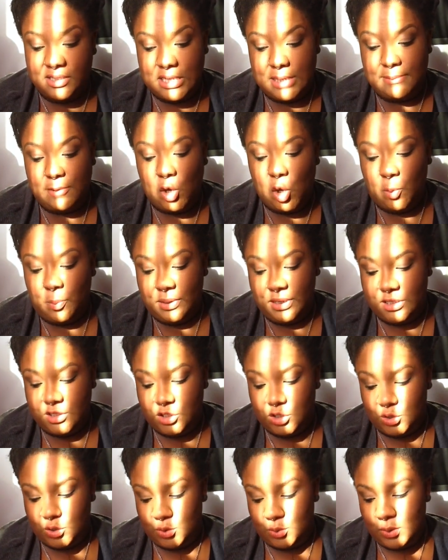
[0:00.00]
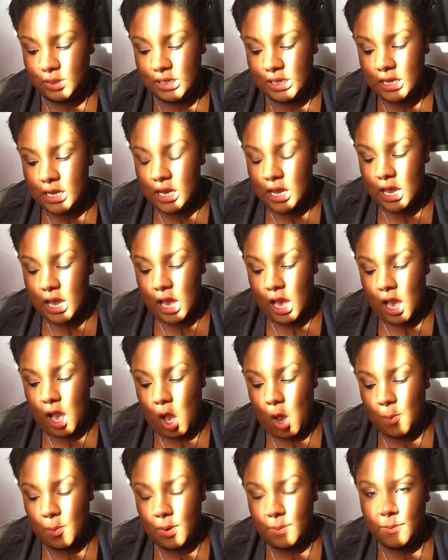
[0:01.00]
that I'm hoping to
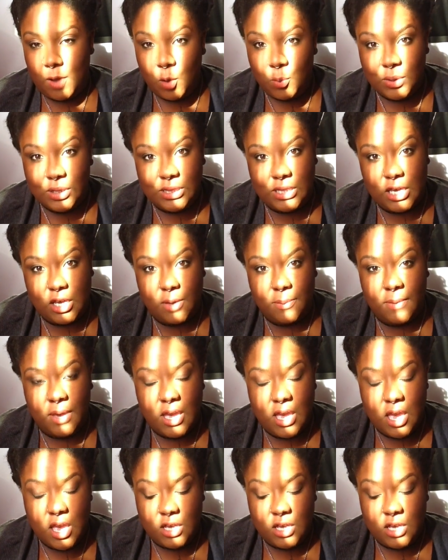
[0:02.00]
promote with them.